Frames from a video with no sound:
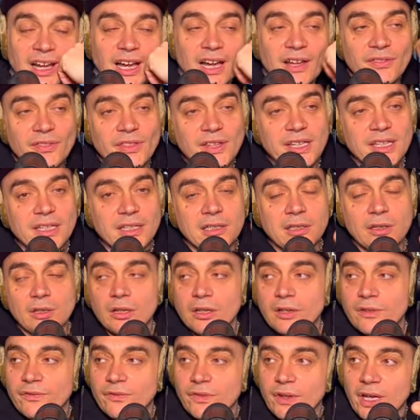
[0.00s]
I think a
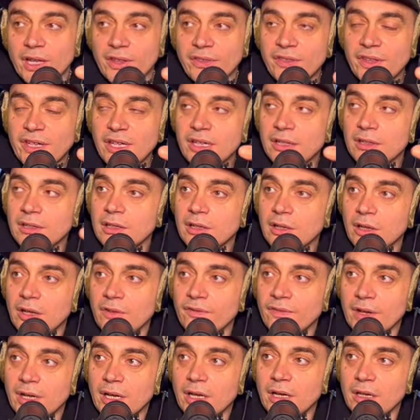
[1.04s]
lot of I think a lot
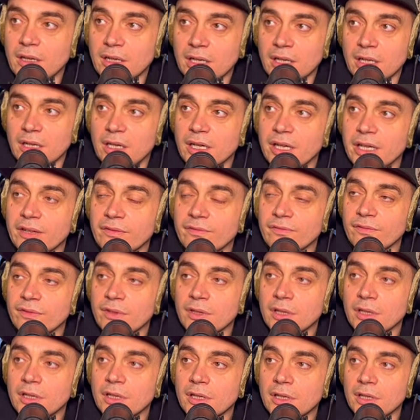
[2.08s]
of archive
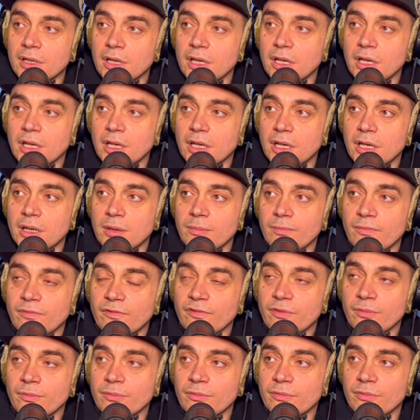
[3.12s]
um,
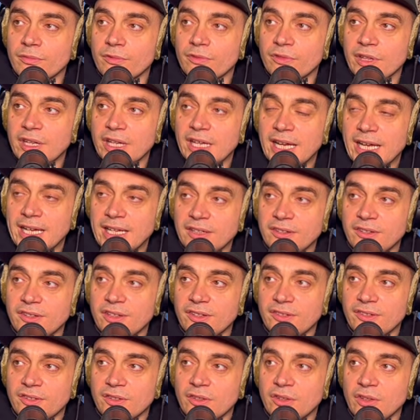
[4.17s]
from the
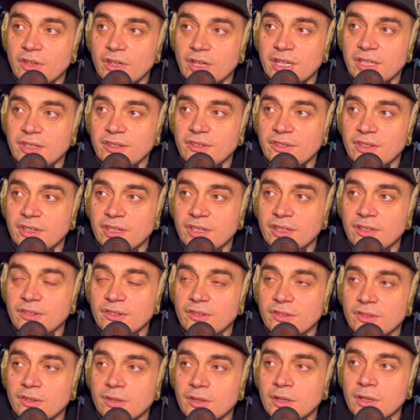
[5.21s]
eighties and
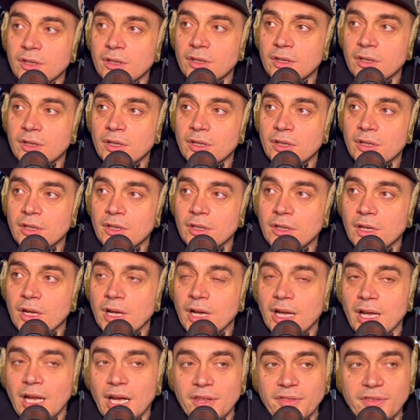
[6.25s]
nineties.
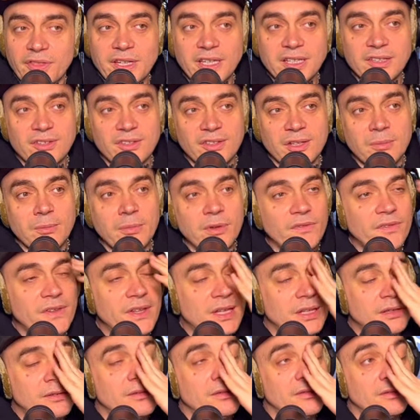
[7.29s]
I, I think some of
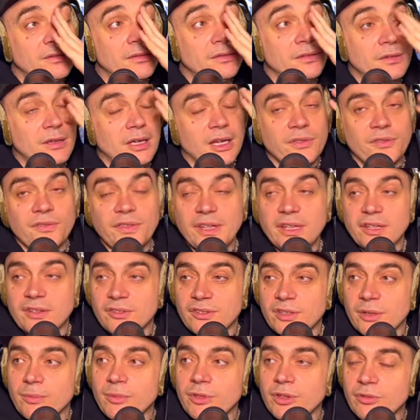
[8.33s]
it. I think
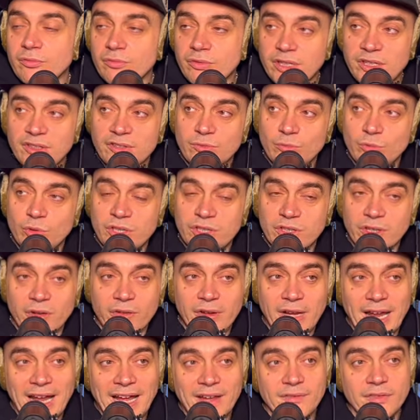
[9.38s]
some of the reason we
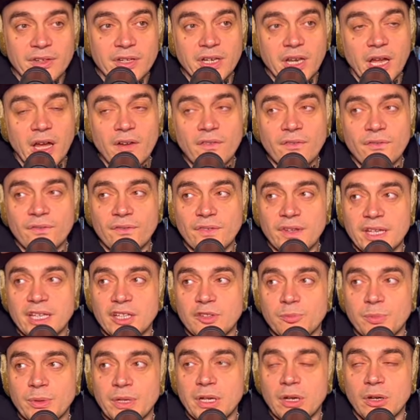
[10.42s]
don't have enough
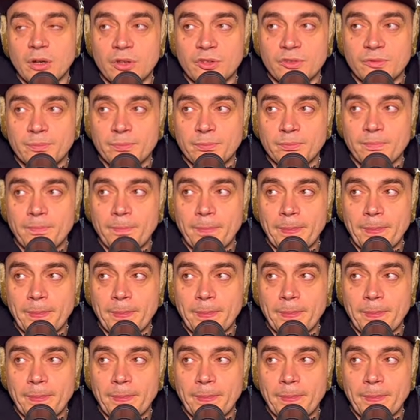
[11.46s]
is because